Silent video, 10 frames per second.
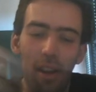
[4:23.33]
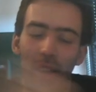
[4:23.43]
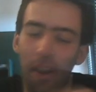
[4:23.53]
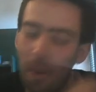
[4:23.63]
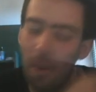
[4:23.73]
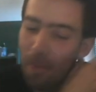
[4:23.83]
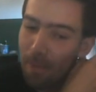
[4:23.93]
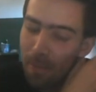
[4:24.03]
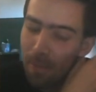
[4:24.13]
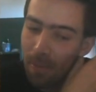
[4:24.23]

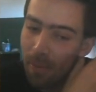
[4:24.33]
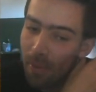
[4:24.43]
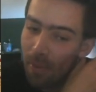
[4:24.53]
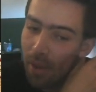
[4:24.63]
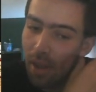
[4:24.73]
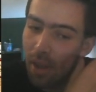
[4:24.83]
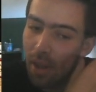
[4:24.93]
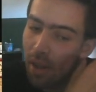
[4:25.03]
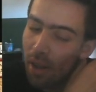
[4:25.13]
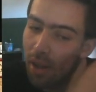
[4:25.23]

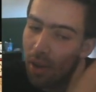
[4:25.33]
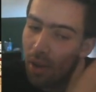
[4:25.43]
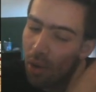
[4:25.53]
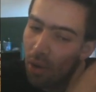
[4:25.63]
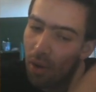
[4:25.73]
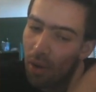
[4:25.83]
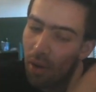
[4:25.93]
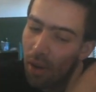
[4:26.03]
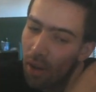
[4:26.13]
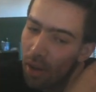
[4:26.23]
(no one is talking)